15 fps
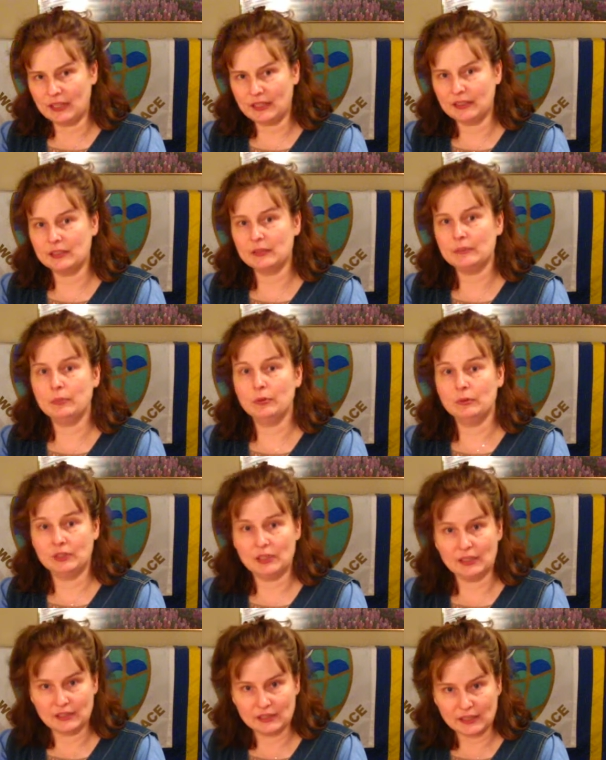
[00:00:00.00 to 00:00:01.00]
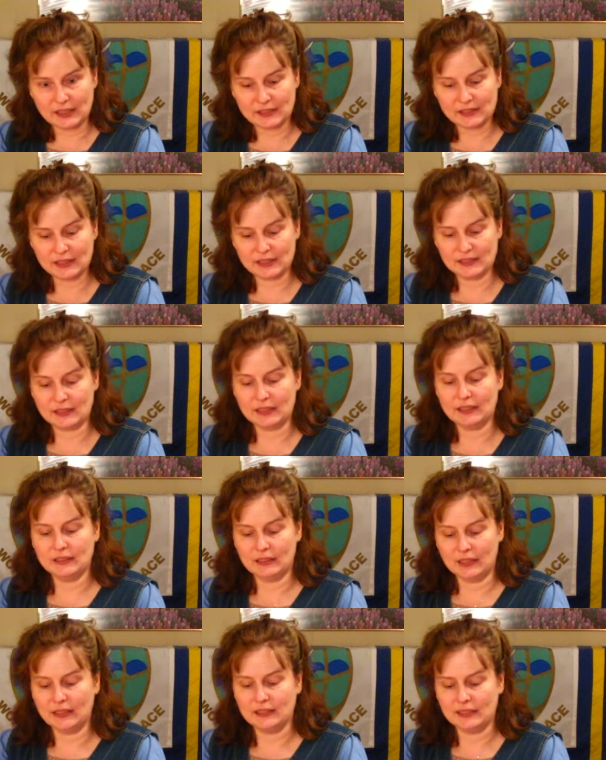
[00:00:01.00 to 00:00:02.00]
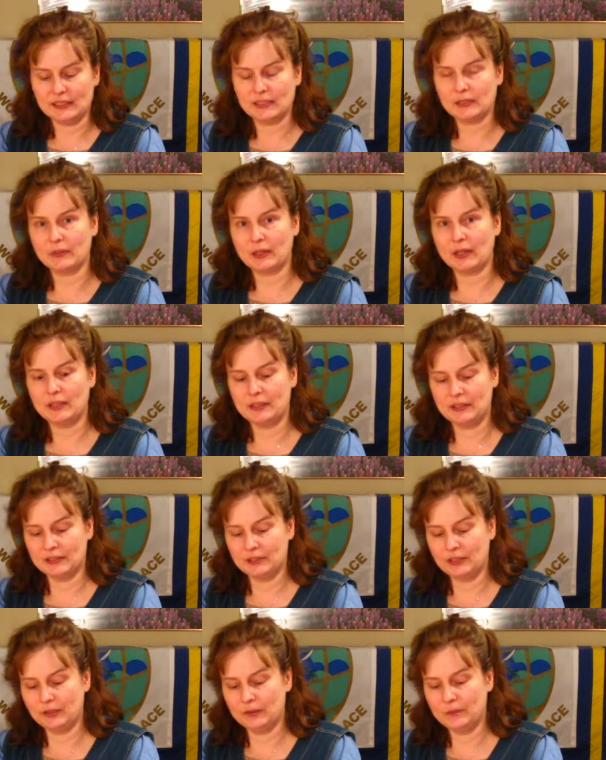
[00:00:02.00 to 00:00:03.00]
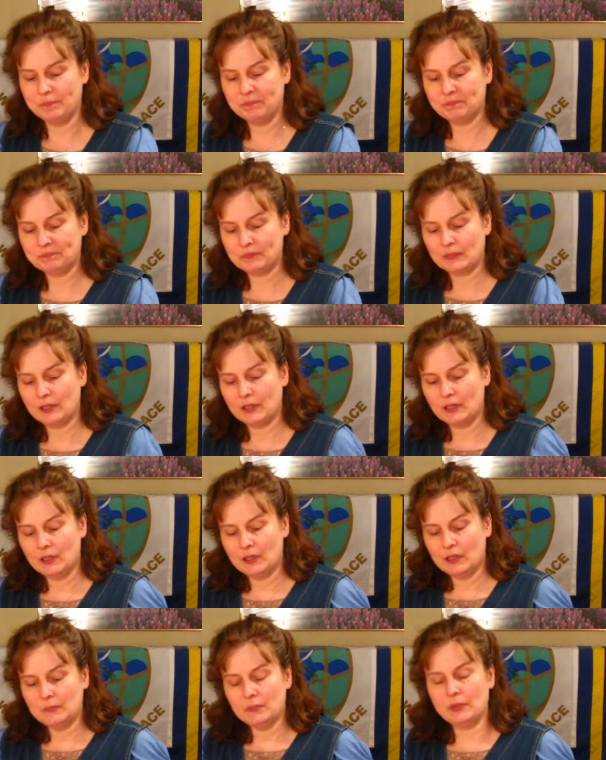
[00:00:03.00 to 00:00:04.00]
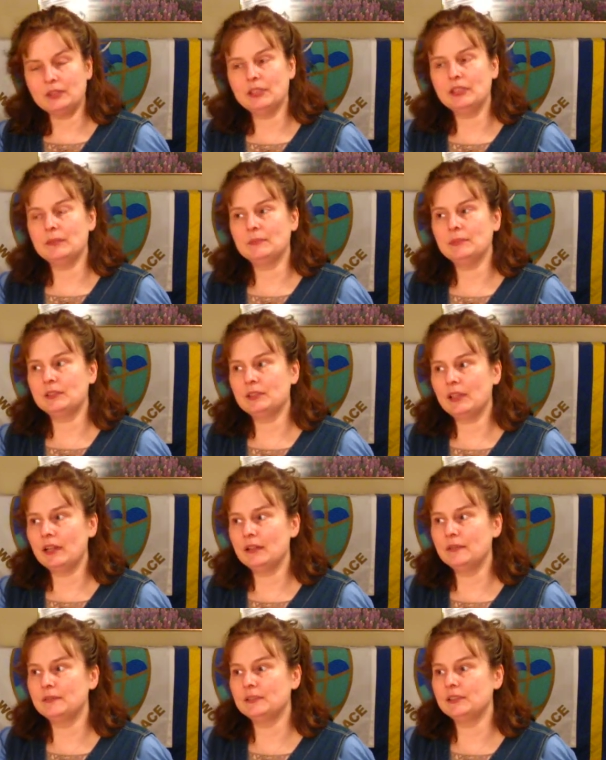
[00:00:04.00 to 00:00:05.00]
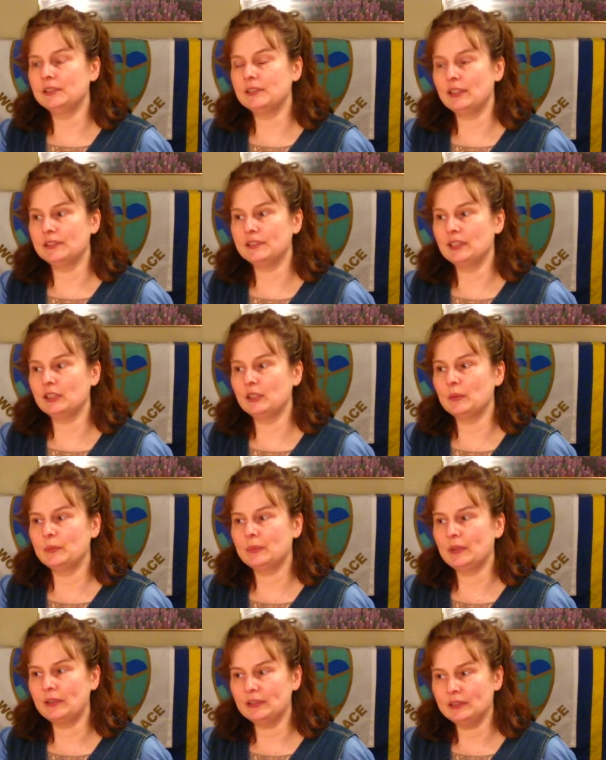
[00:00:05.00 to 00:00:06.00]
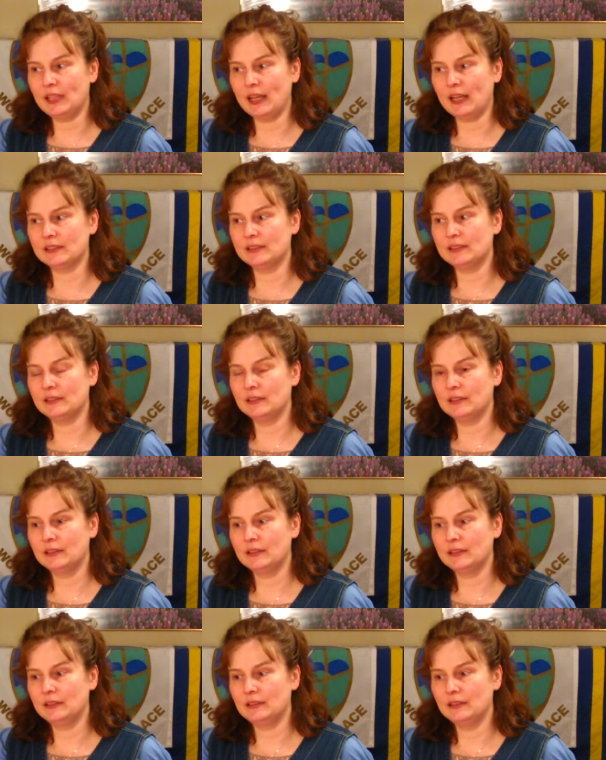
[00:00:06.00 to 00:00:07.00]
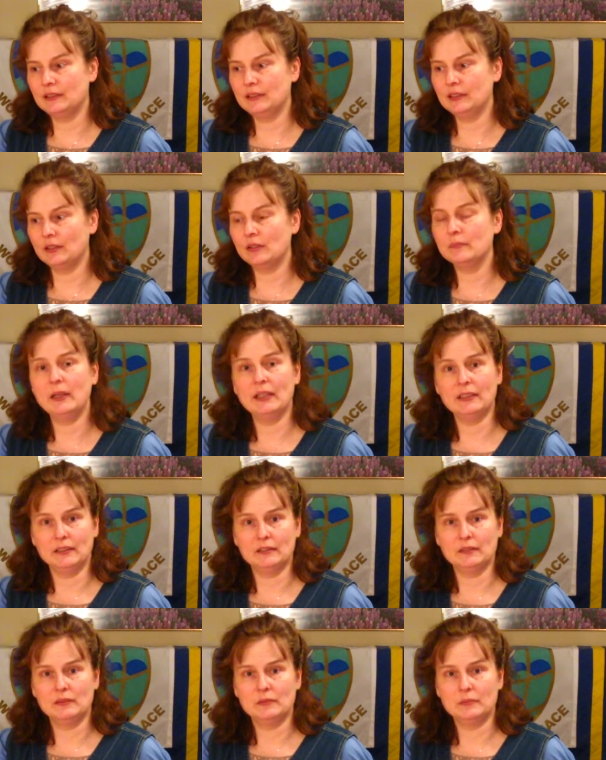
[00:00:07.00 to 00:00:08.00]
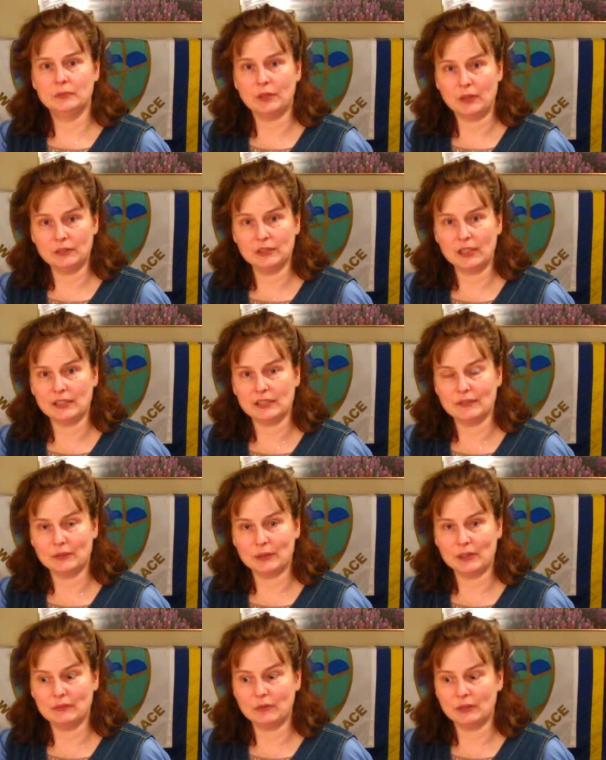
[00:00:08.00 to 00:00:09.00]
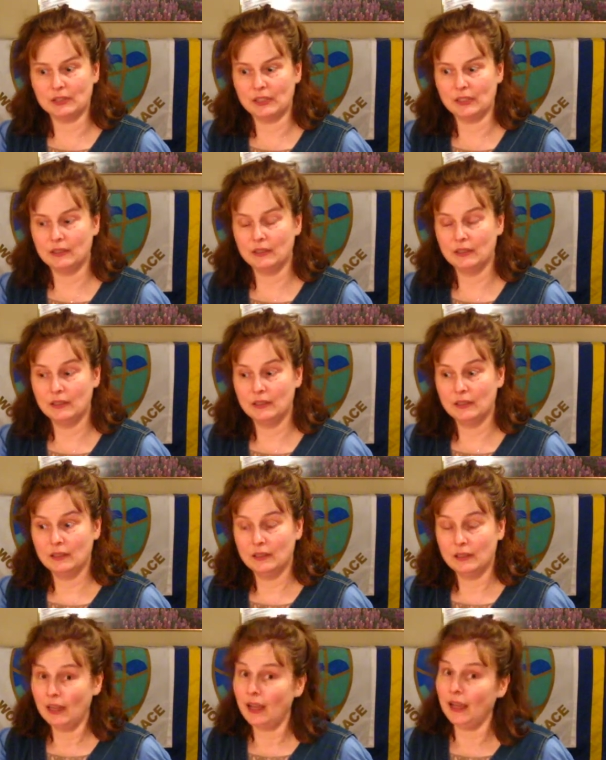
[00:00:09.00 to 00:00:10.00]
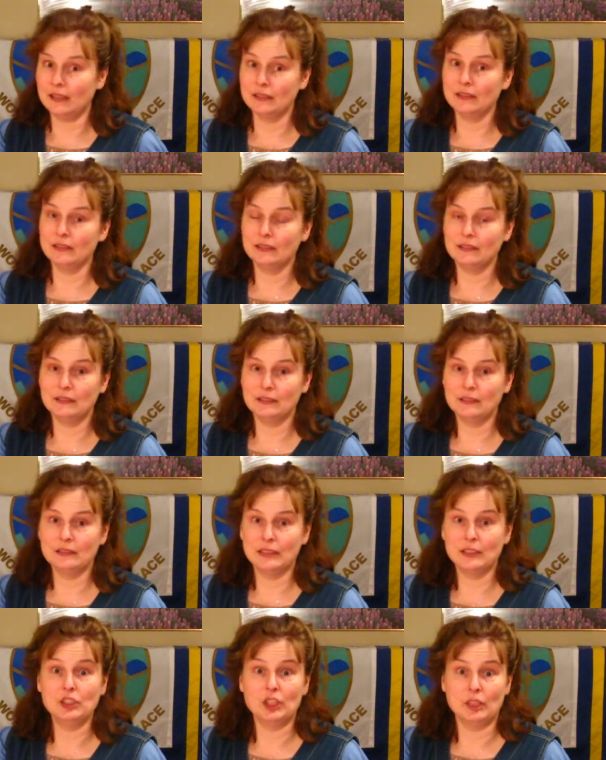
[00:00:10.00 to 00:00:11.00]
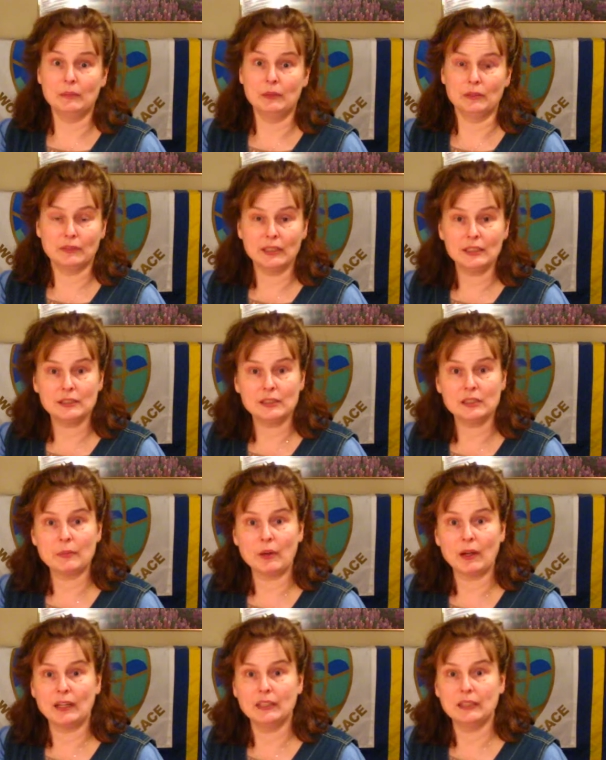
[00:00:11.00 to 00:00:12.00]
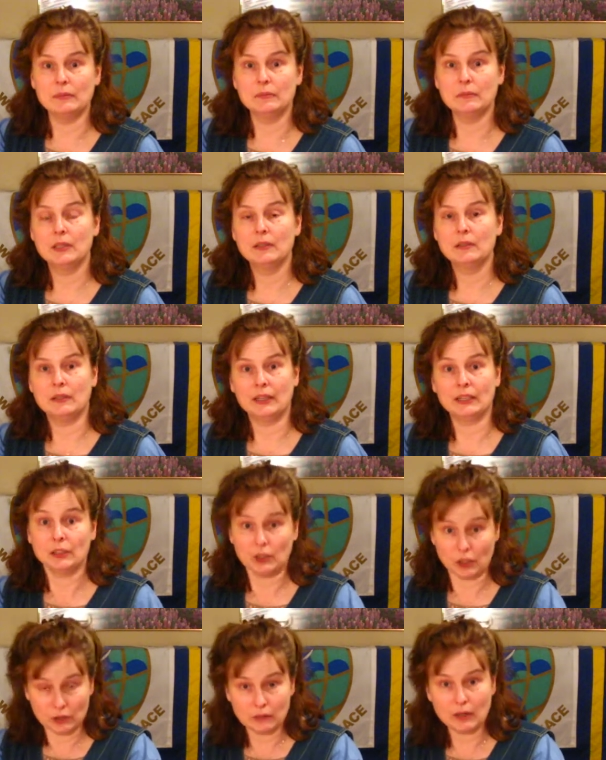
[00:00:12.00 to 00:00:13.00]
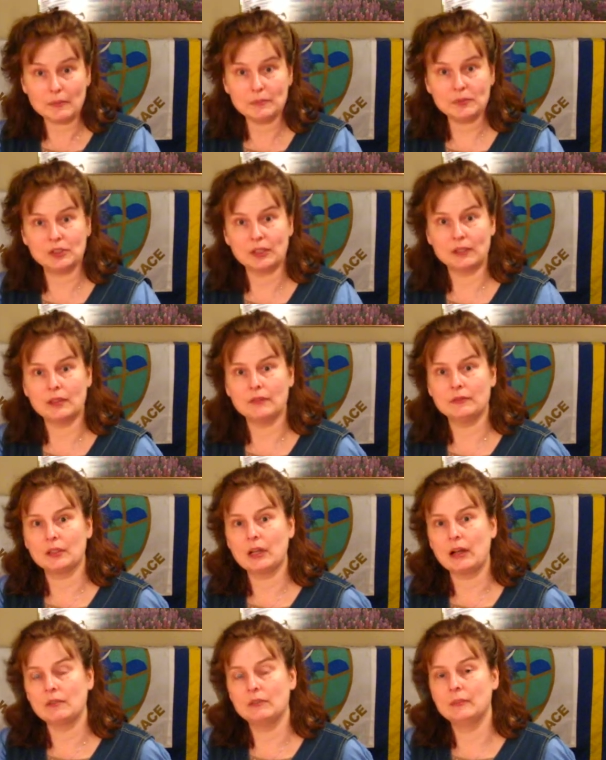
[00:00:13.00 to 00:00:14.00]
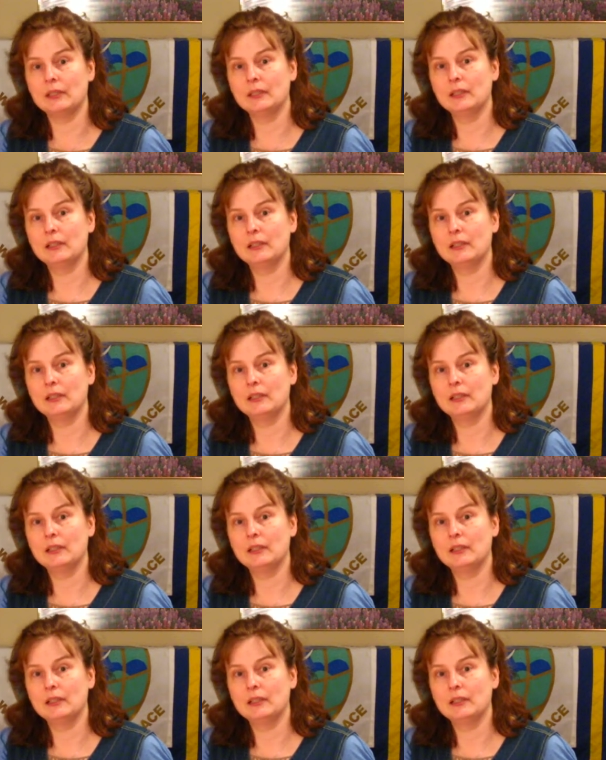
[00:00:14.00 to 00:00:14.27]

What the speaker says: this. Putin says this, and this is what I think too. Putin himself says that the protests, the Euromaidan protests of 2014, had legitimate reasons behind them, like the corruption of the government.